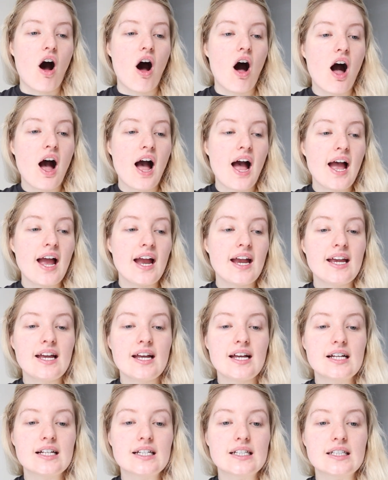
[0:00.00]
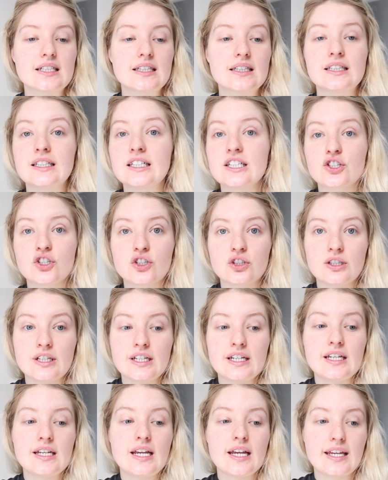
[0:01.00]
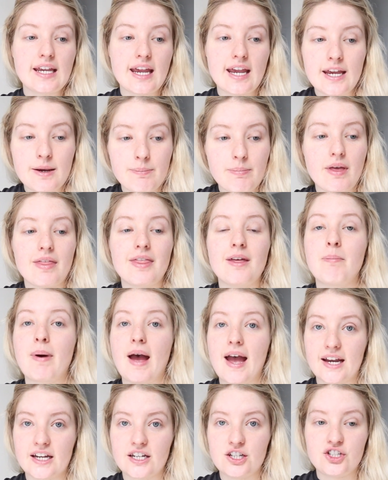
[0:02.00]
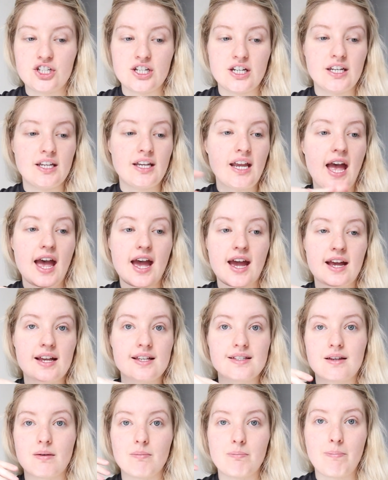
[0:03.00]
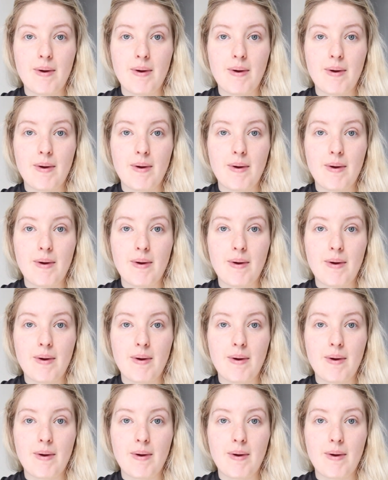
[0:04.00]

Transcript: I literally keep the packaging as